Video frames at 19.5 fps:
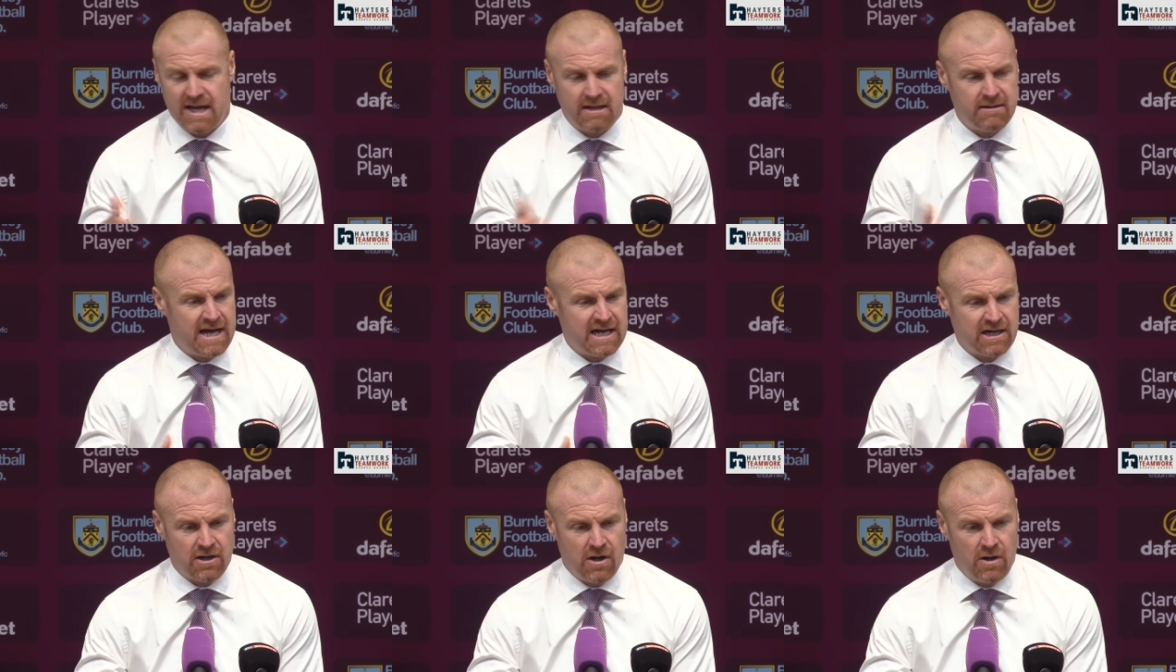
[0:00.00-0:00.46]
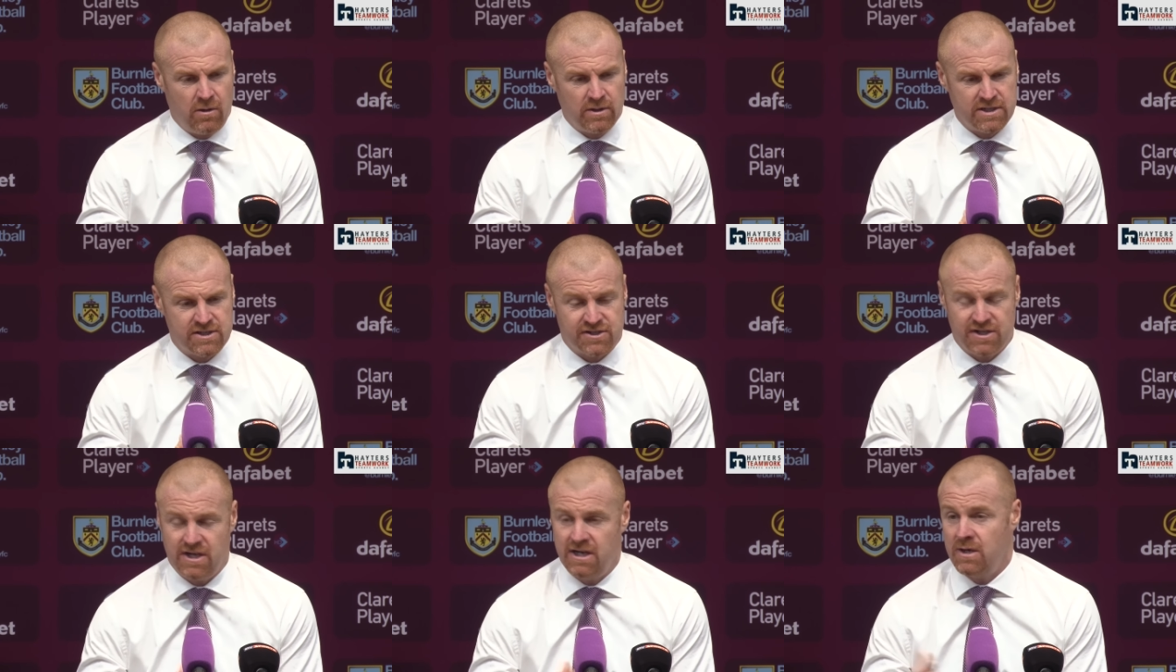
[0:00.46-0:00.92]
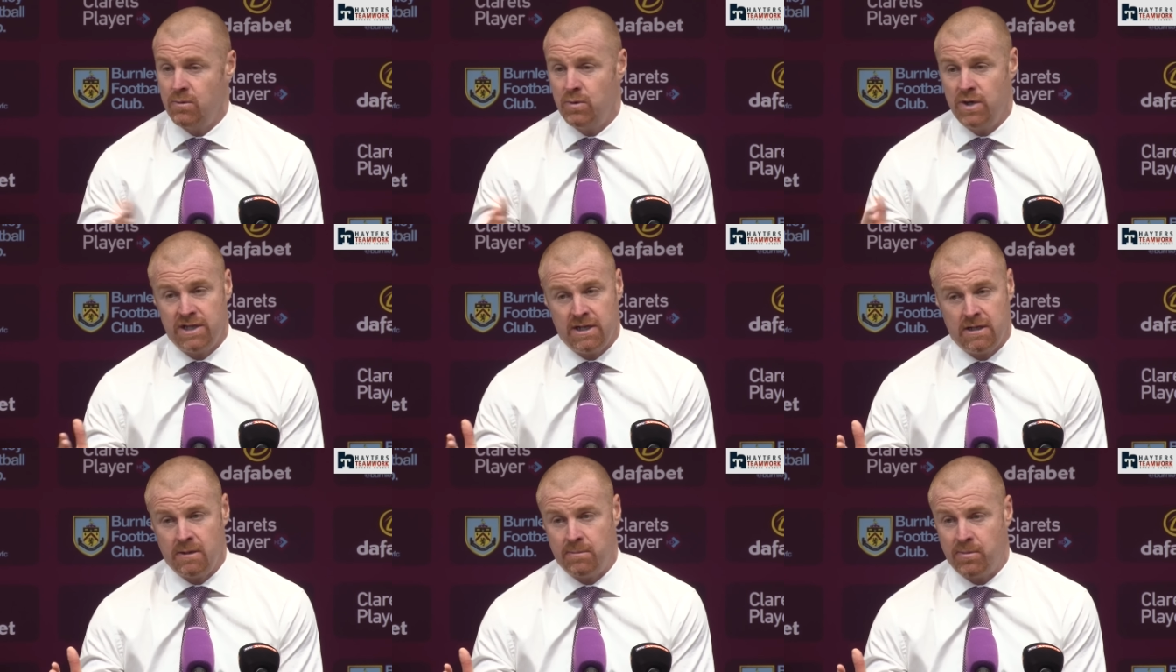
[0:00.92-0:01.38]
that, that goal is certainly
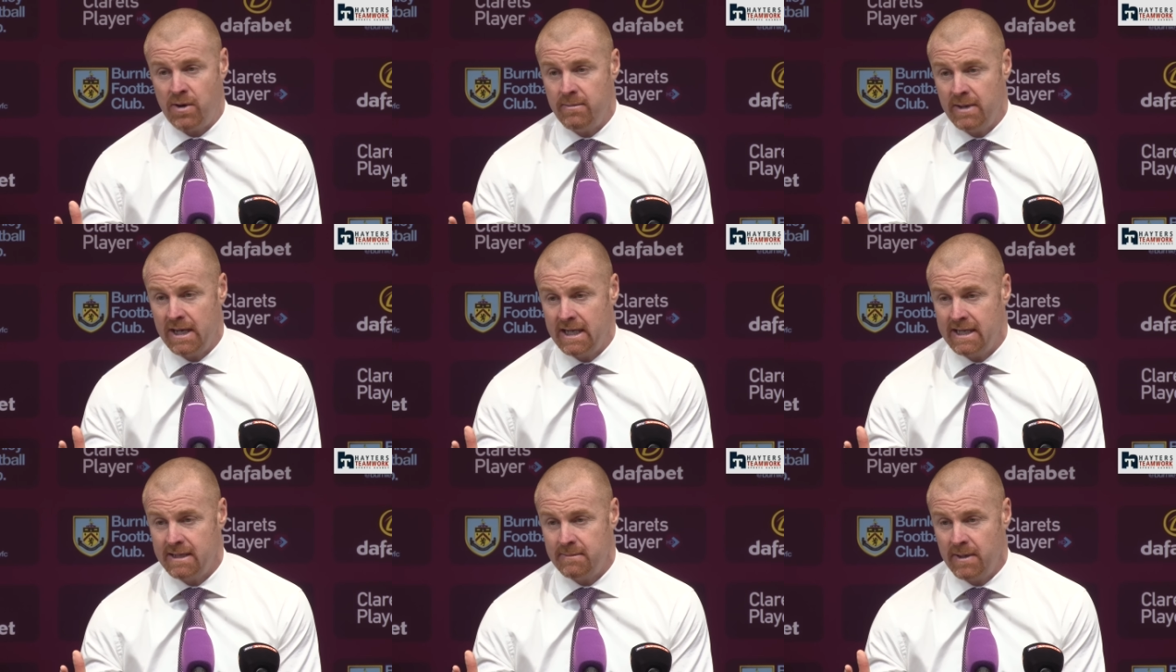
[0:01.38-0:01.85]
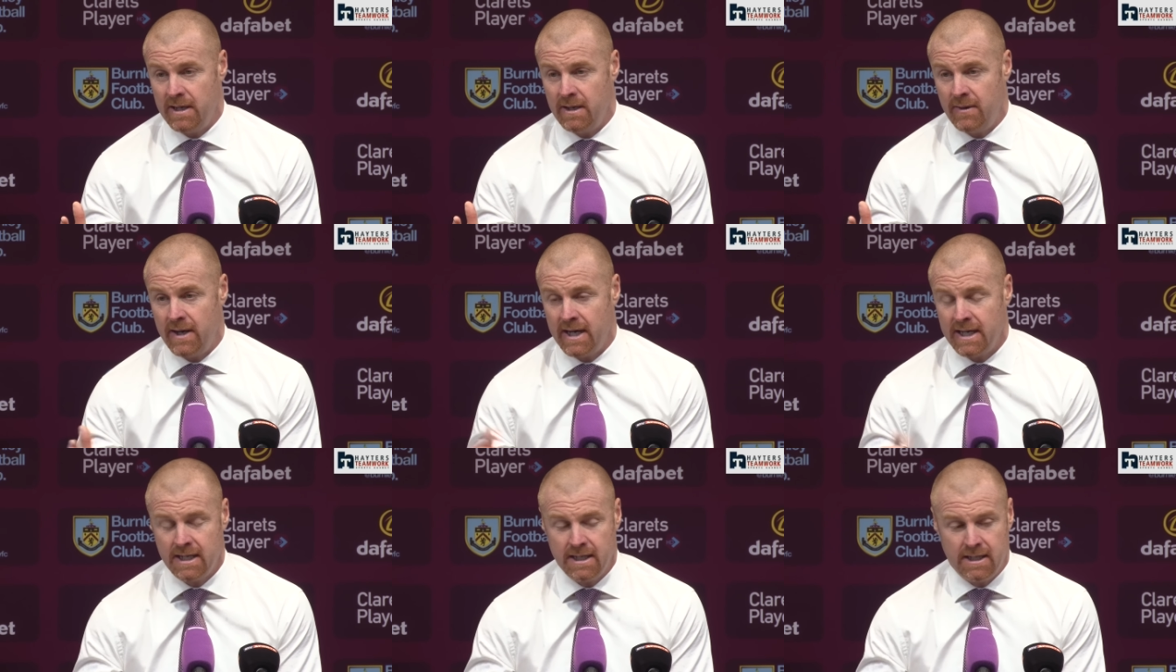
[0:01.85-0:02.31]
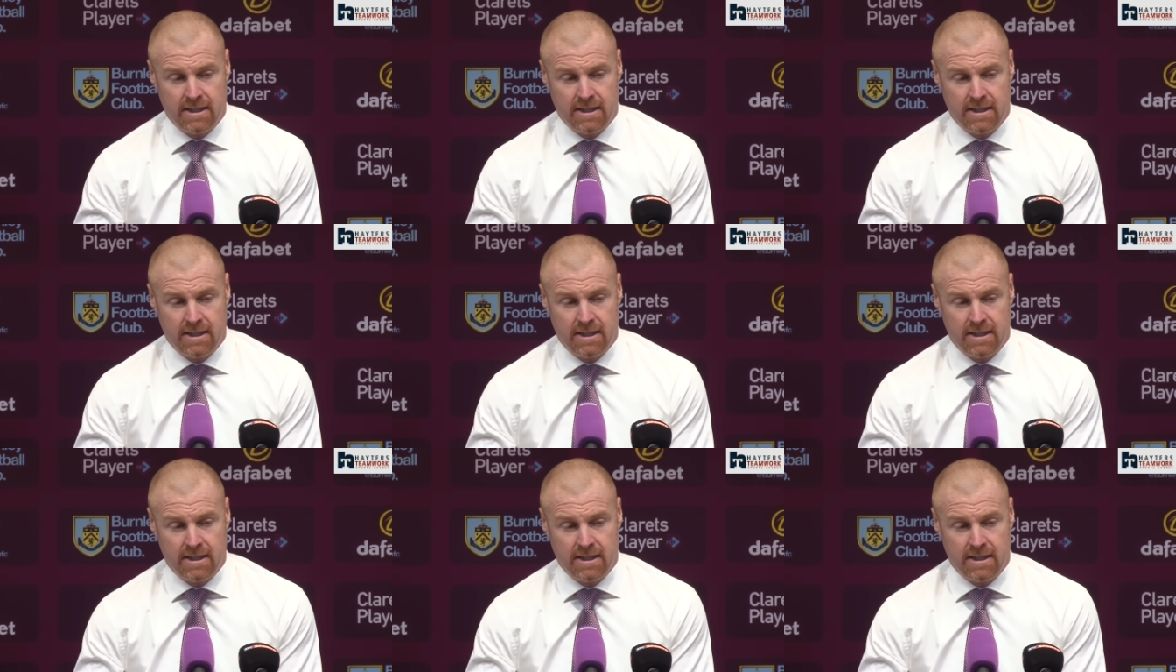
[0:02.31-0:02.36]
worthy of the Premier League, by the way.